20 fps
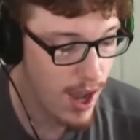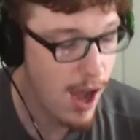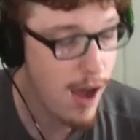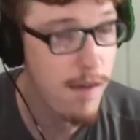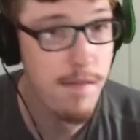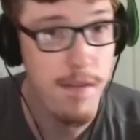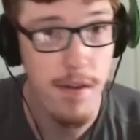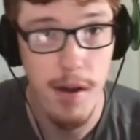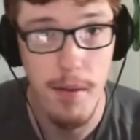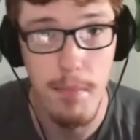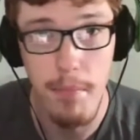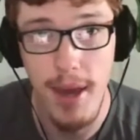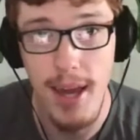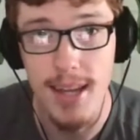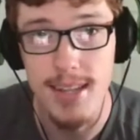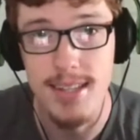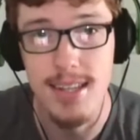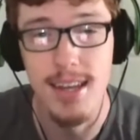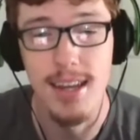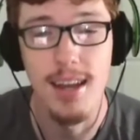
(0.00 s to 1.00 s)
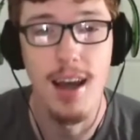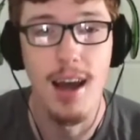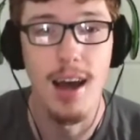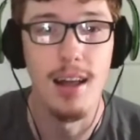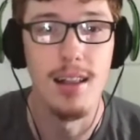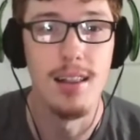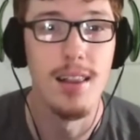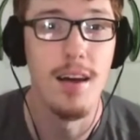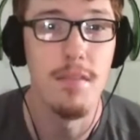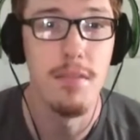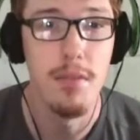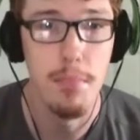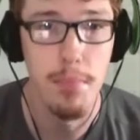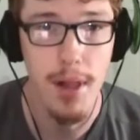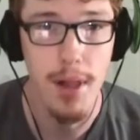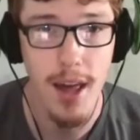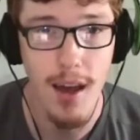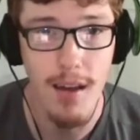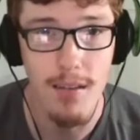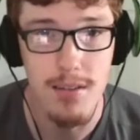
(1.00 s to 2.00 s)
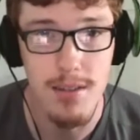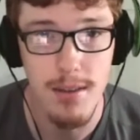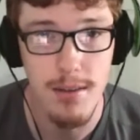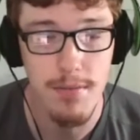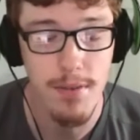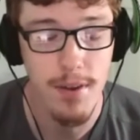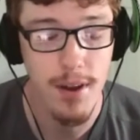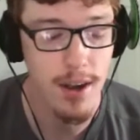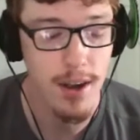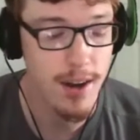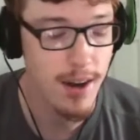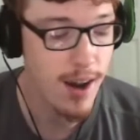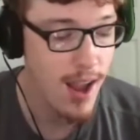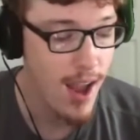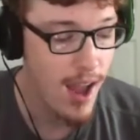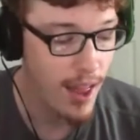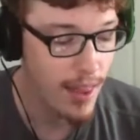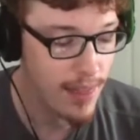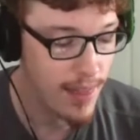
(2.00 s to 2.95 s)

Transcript: of amazing. I love the playoffs so far.